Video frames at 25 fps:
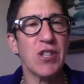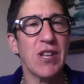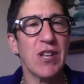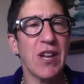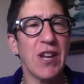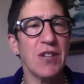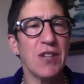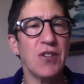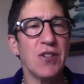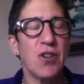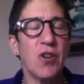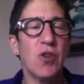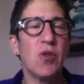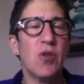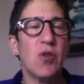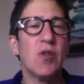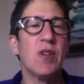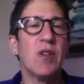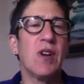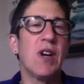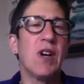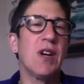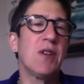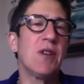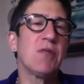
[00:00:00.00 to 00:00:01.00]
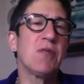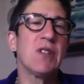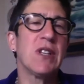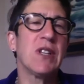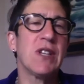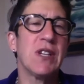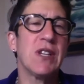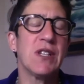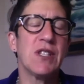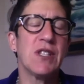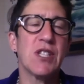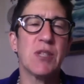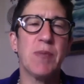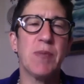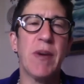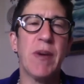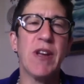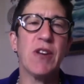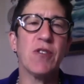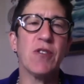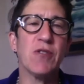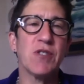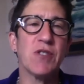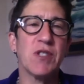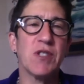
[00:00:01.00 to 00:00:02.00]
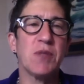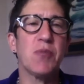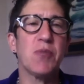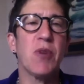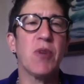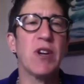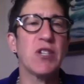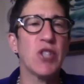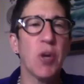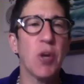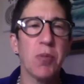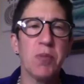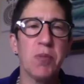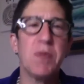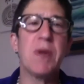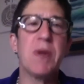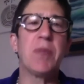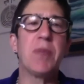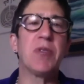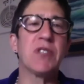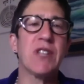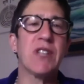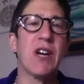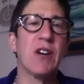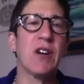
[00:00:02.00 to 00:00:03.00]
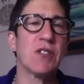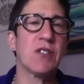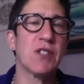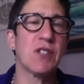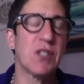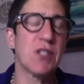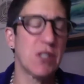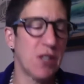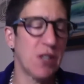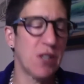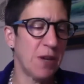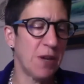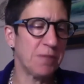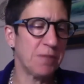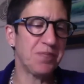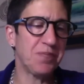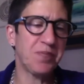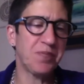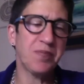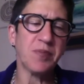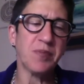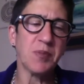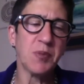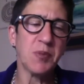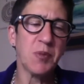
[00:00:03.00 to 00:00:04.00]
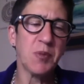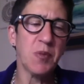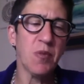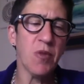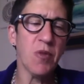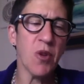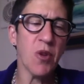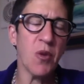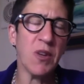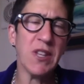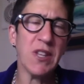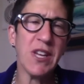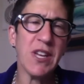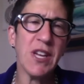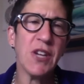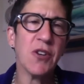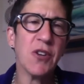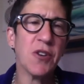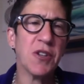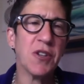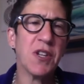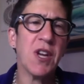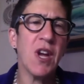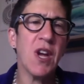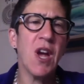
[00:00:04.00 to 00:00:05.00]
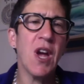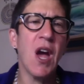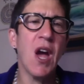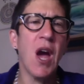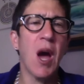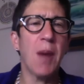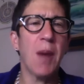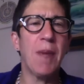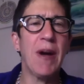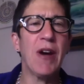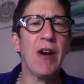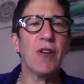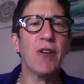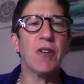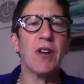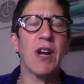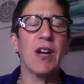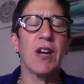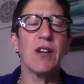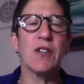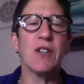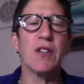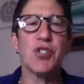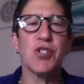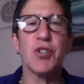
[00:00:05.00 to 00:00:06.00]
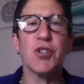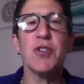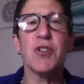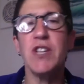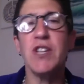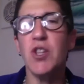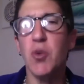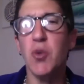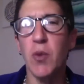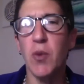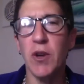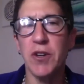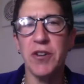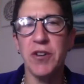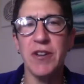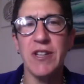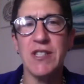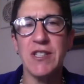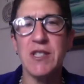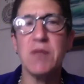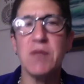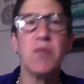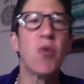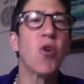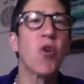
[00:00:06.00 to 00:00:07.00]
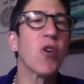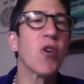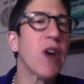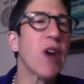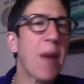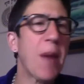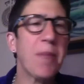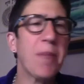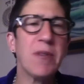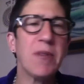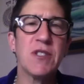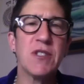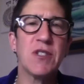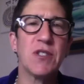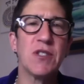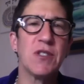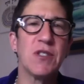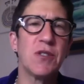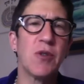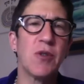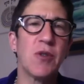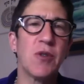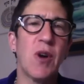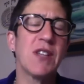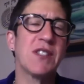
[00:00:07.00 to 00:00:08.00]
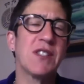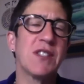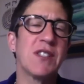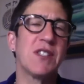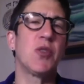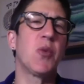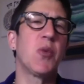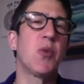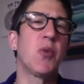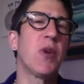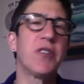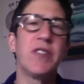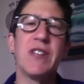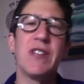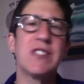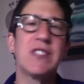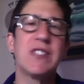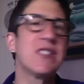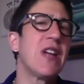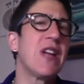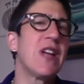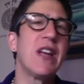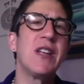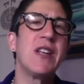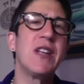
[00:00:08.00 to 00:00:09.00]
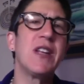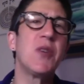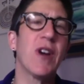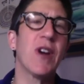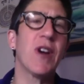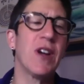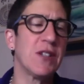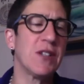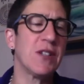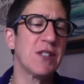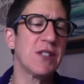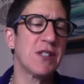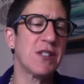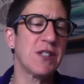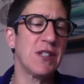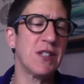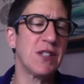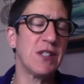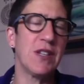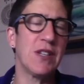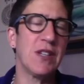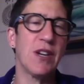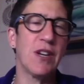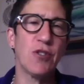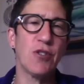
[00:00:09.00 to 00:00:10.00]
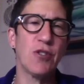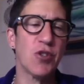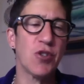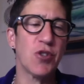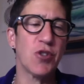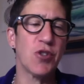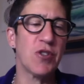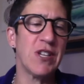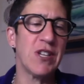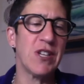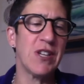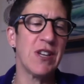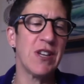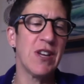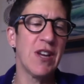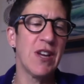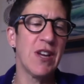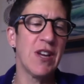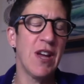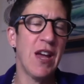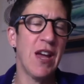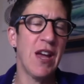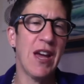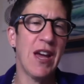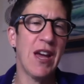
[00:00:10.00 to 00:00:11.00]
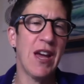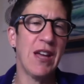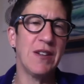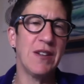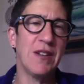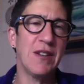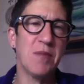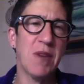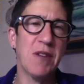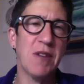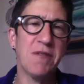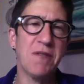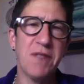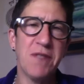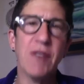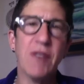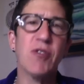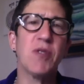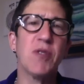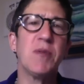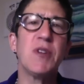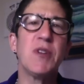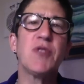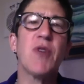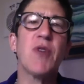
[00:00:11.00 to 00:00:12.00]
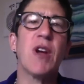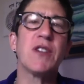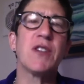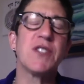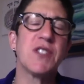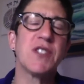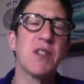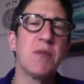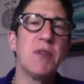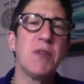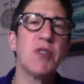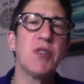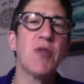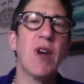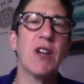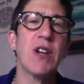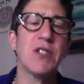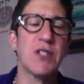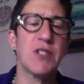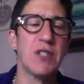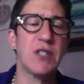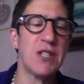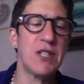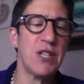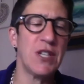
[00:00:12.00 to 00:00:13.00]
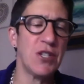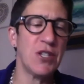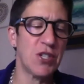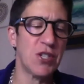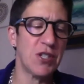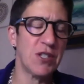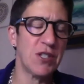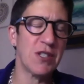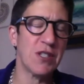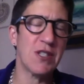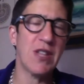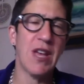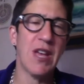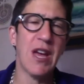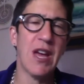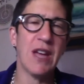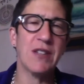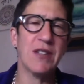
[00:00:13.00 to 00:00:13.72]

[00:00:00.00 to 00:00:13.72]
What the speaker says: know really inspires and breaks open people's hearts when they hear it, about our journey in the wilderness. And more happened to us in the wilderness than anywhere else in our journey. And my favorite midrash is the midrash that teaches that